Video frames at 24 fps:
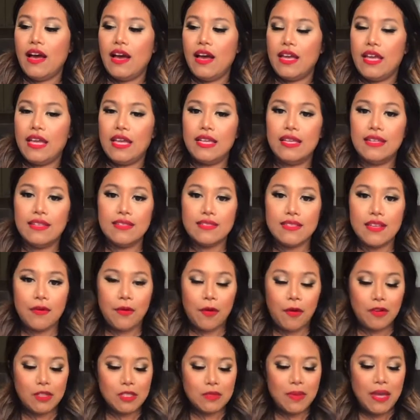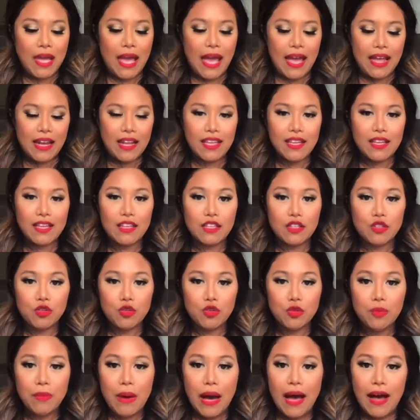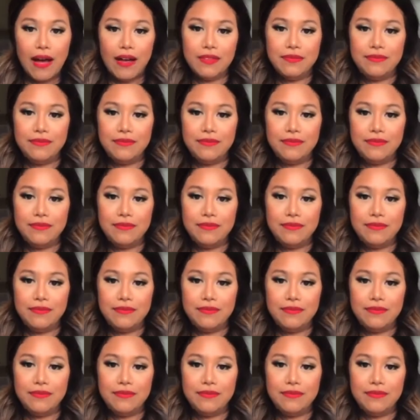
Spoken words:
is I'm going to be adding yuba.